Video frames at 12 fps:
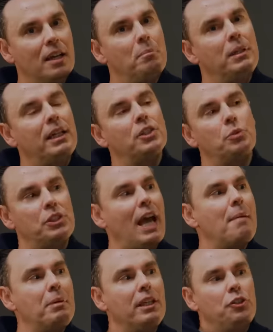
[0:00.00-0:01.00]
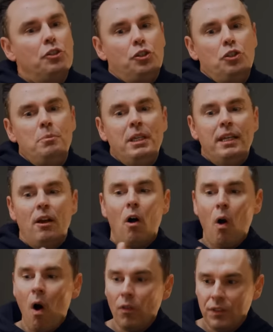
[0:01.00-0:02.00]
Because what's happening is you're zooming into
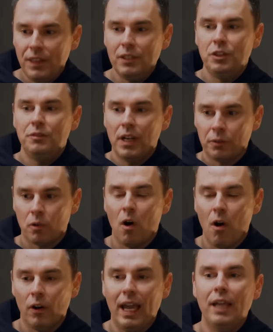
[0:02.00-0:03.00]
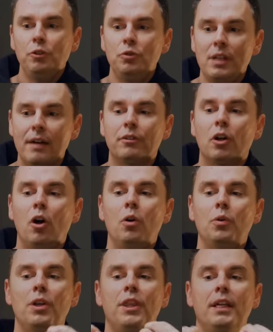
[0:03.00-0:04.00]
all the things you've done wrong and you never
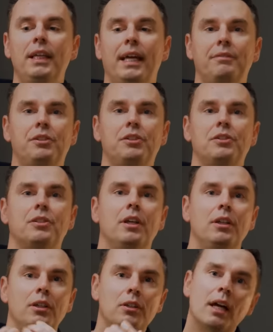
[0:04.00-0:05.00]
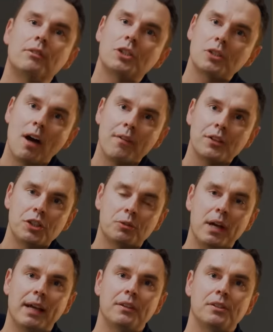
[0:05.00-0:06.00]
owned the gifts. You never saw the
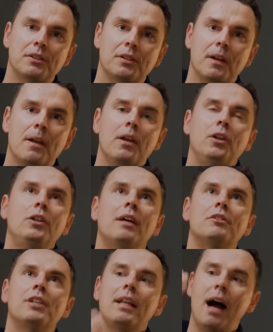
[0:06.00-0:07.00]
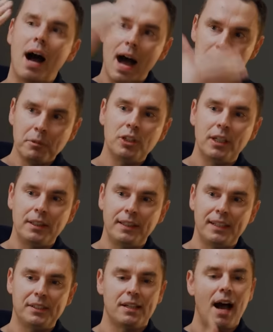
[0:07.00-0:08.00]
strengths. You never said, I'm good at
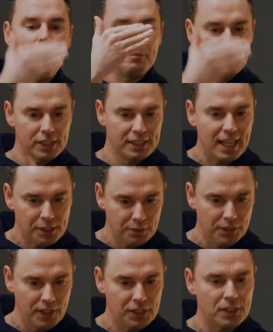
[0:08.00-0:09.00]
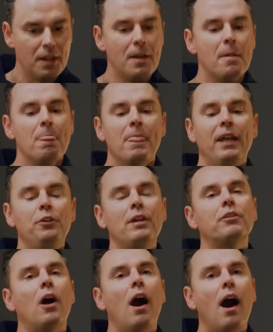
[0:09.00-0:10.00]
this, I'm successful at this. And you
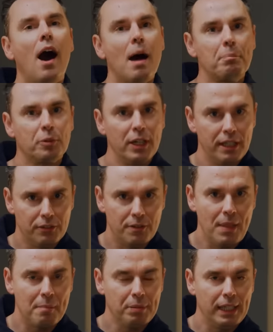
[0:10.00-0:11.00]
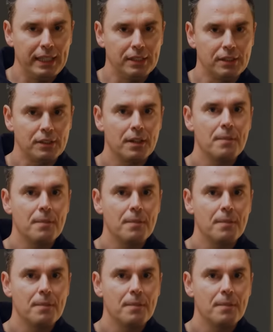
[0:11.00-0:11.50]
never operated from that place.